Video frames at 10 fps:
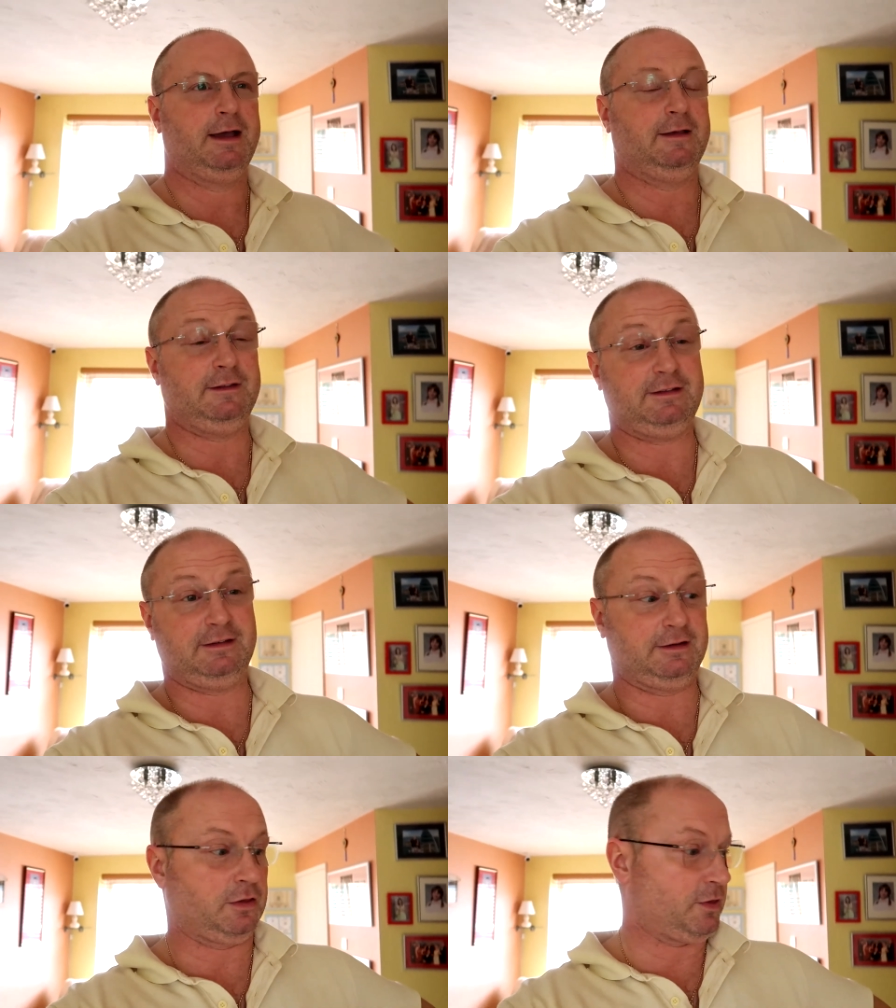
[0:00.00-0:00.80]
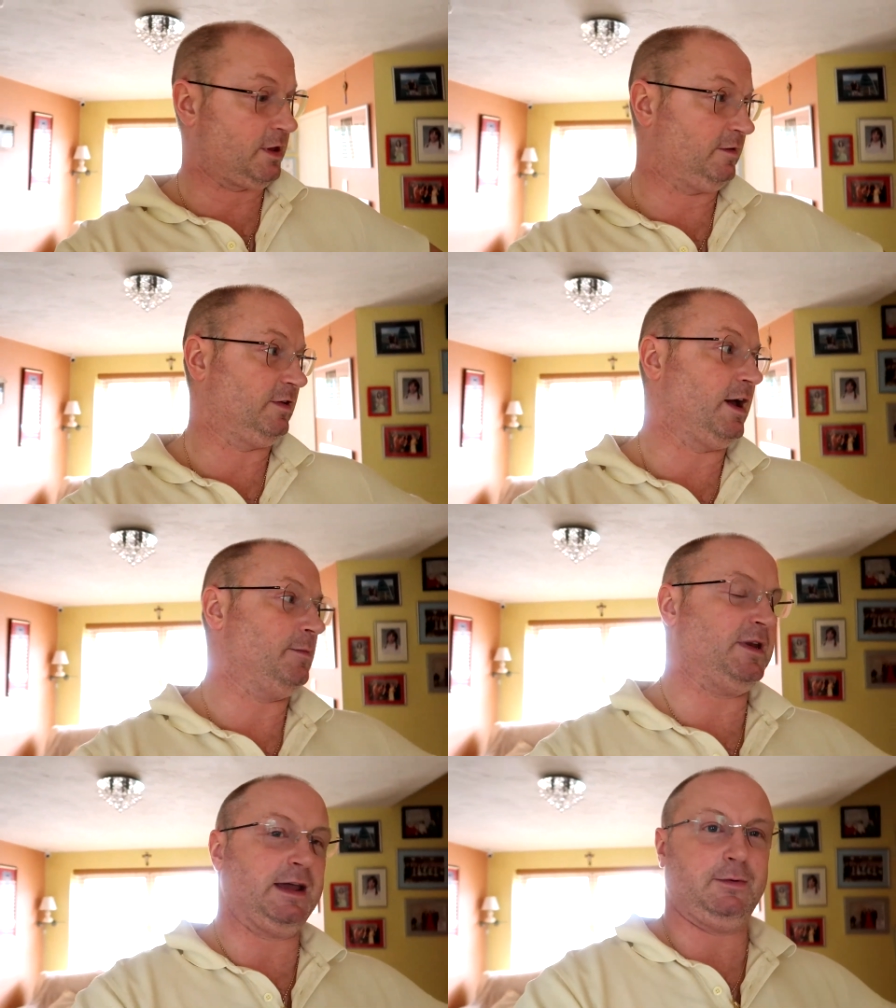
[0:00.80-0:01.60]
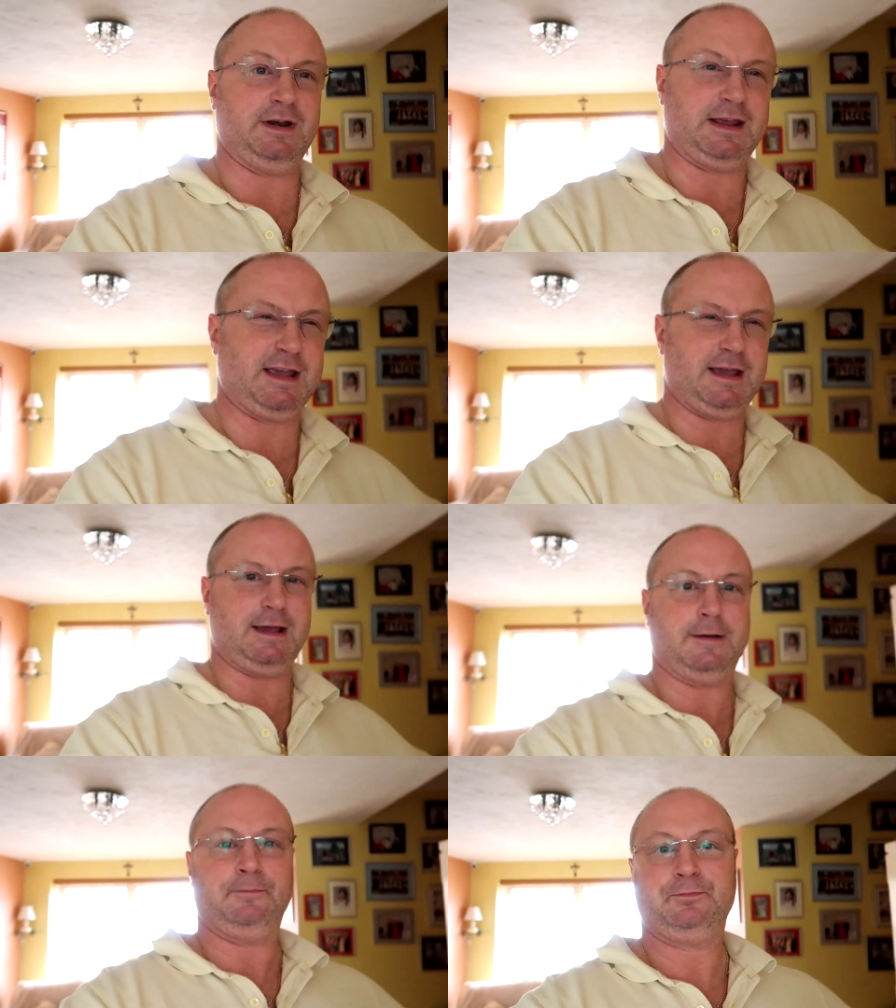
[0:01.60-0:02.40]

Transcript: And this is the third time now in a year.